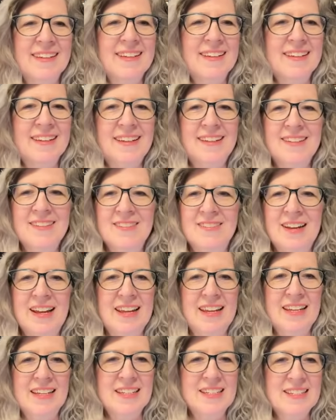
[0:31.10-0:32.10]
All
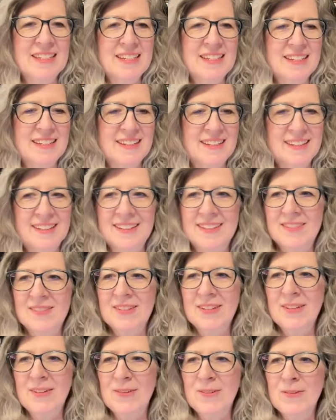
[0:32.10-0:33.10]
right.
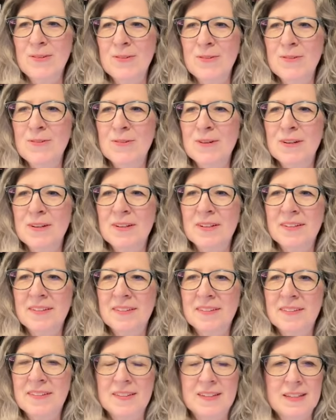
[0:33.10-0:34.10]
Woohoo.
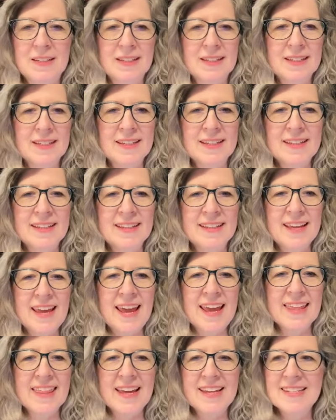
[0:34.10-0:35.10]
Hey,
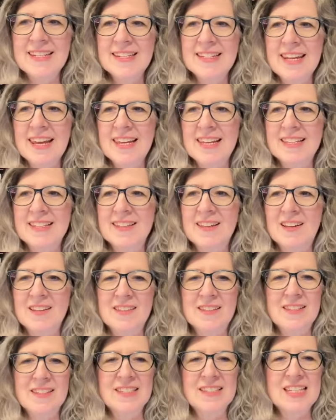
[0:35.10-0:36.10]
that didn't take as long
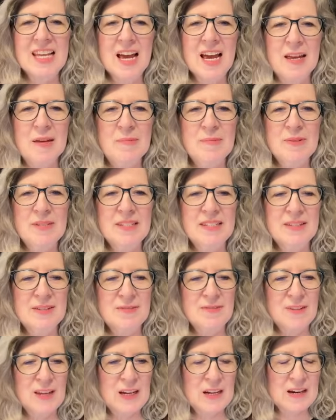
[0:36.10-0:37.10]
this time to
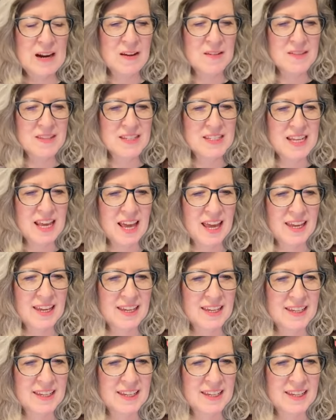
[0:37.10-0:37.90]
figure out the tech.